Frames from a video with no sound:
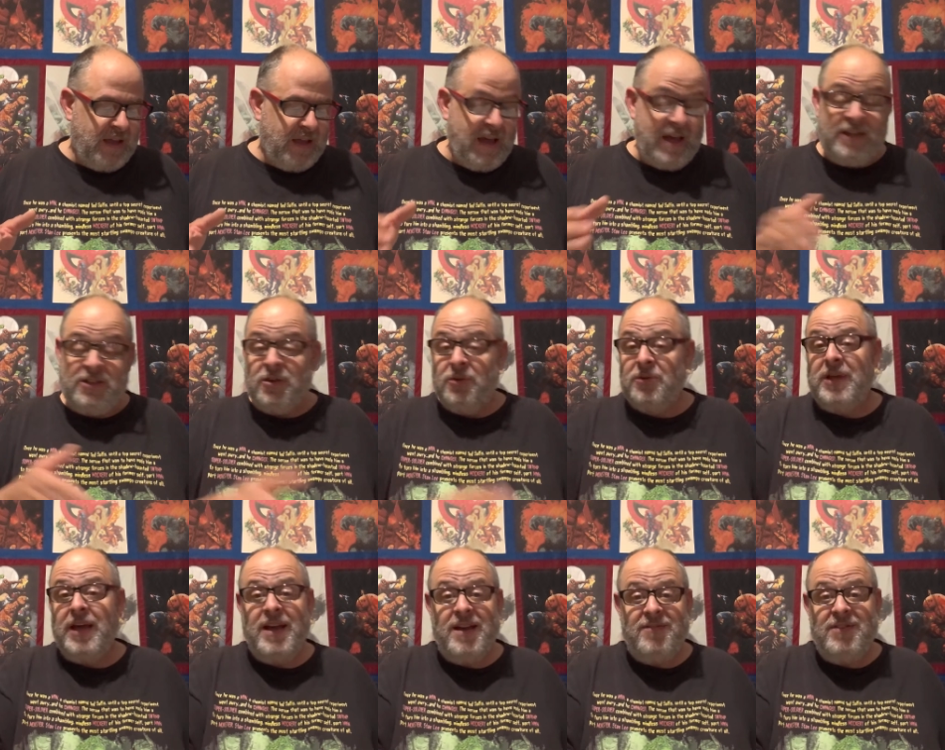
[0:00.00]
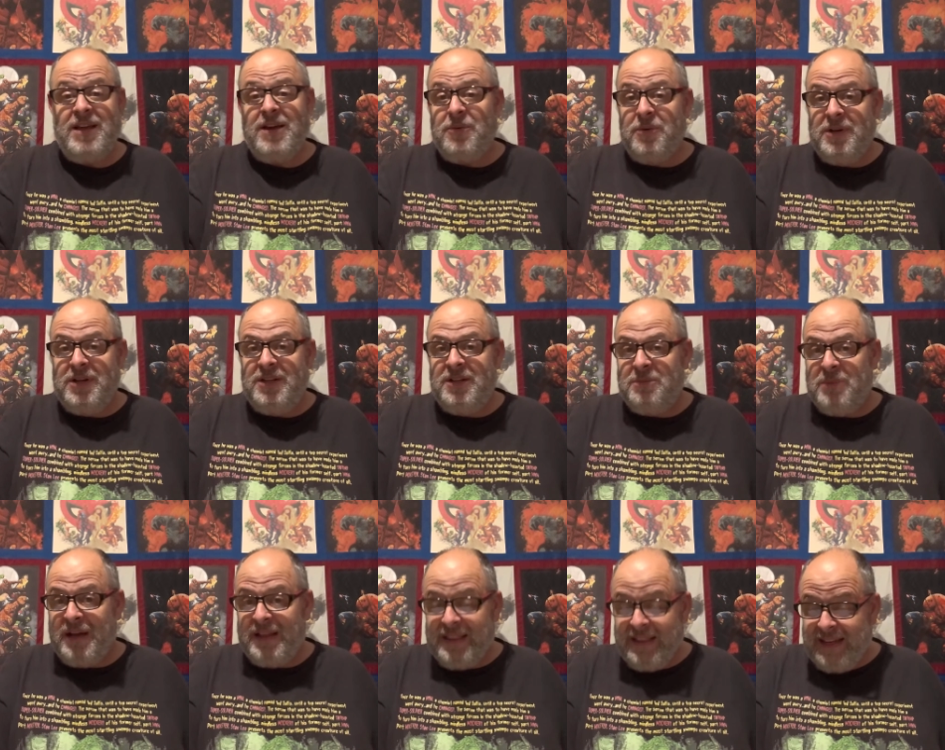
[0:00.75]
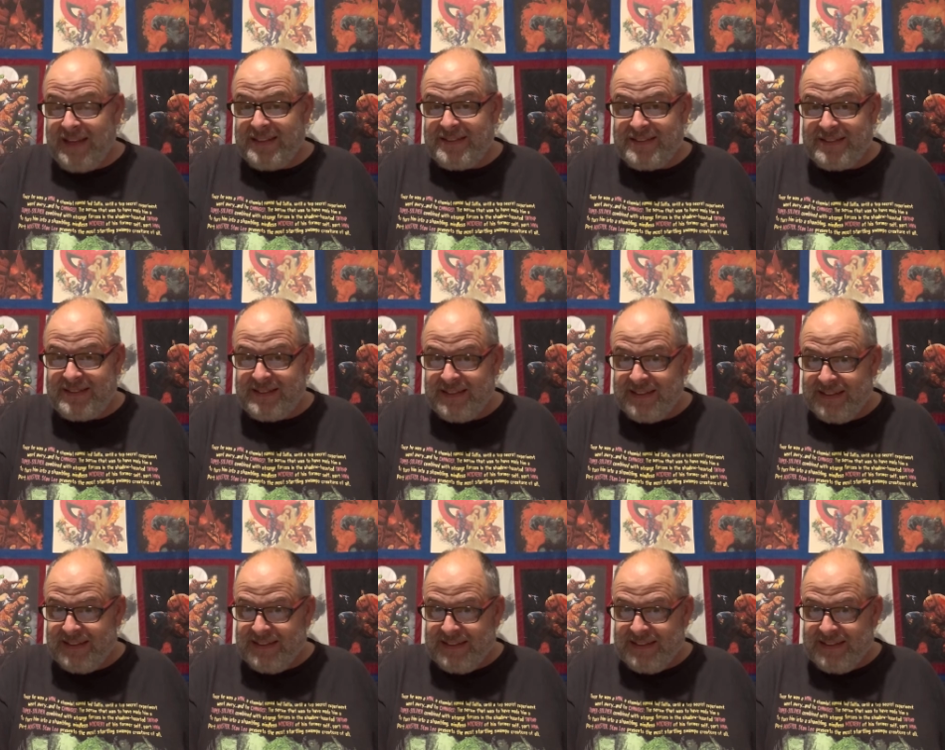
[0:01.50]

I don't have that written in my list.